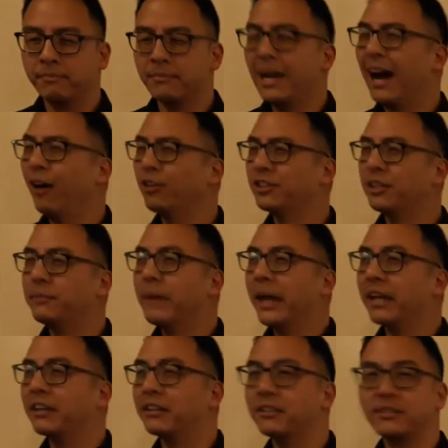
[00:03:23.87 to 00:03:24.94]
How is it
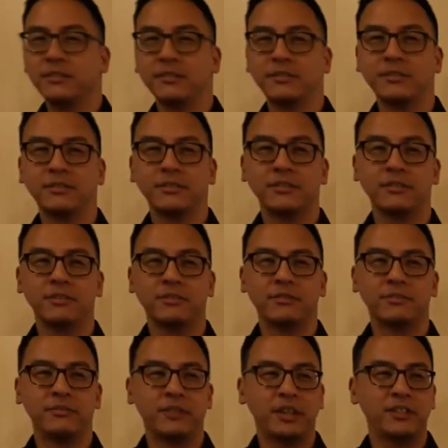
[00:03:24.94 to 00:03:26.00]
made?
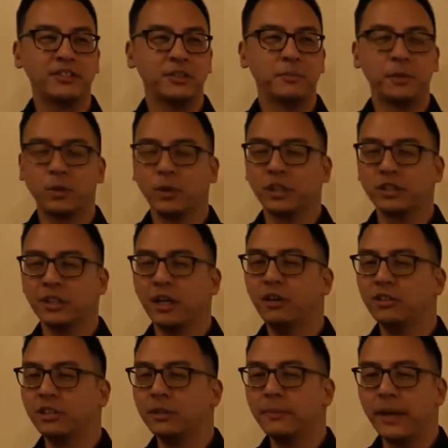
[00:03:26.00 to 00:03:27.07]
Very simple question, how
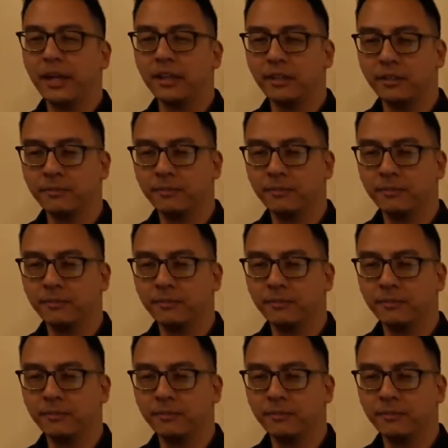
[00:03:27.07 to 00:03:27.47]
is it made?